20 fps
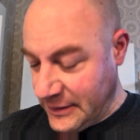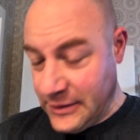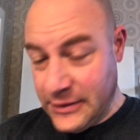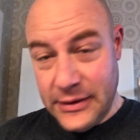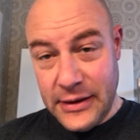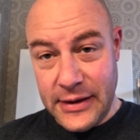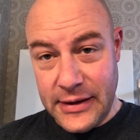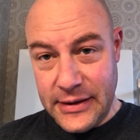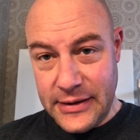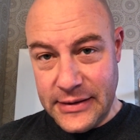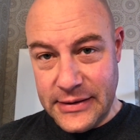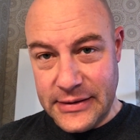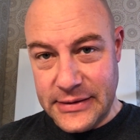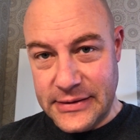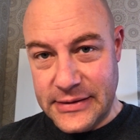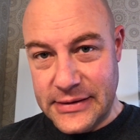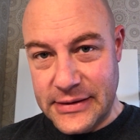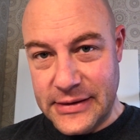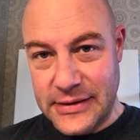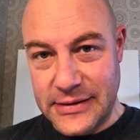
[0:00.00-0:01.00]
Today
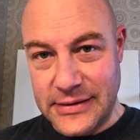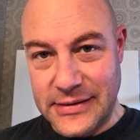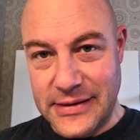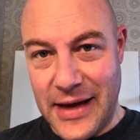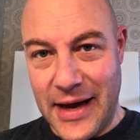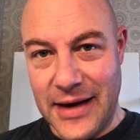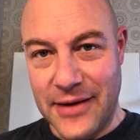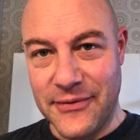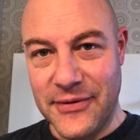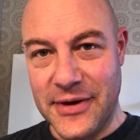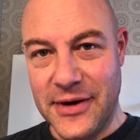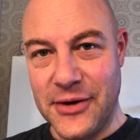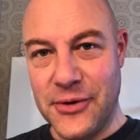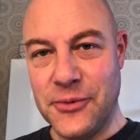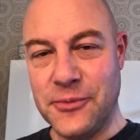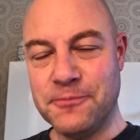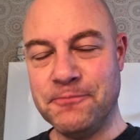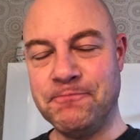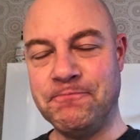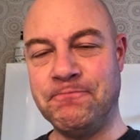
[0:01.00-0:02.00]
is a tag
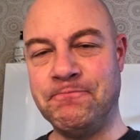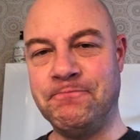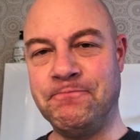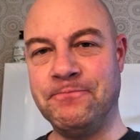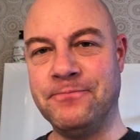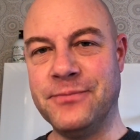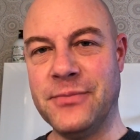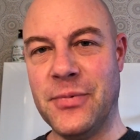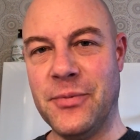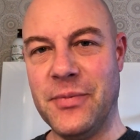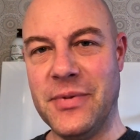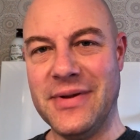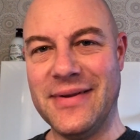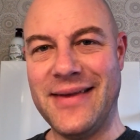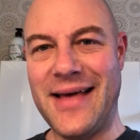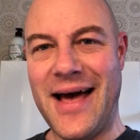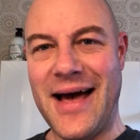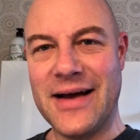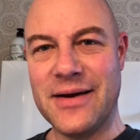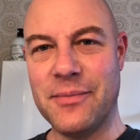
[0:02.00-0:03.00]
video. Been
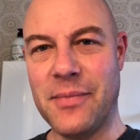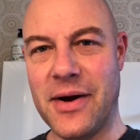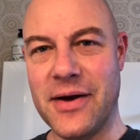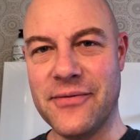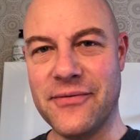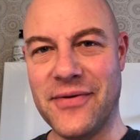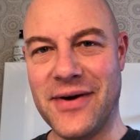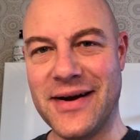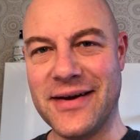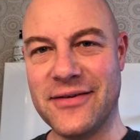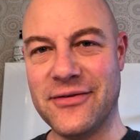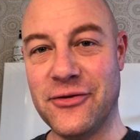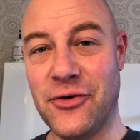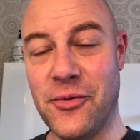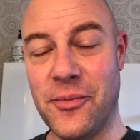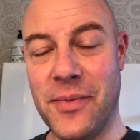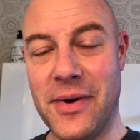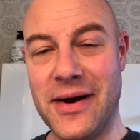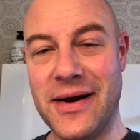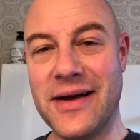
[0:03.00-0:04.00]
tagged by Frank
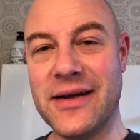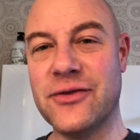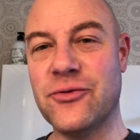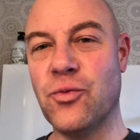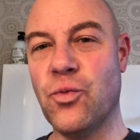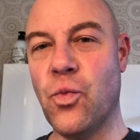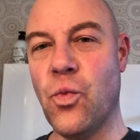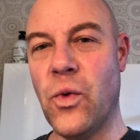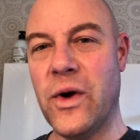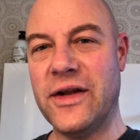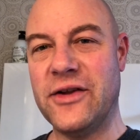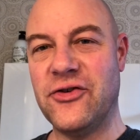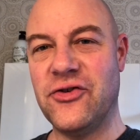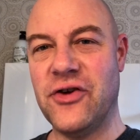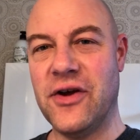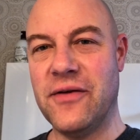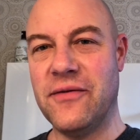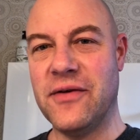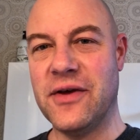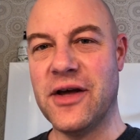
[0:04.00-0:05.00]
Strömberg at
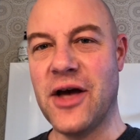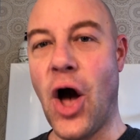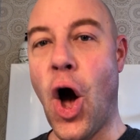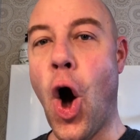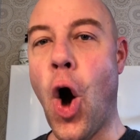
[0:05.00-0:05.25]
Whetshsving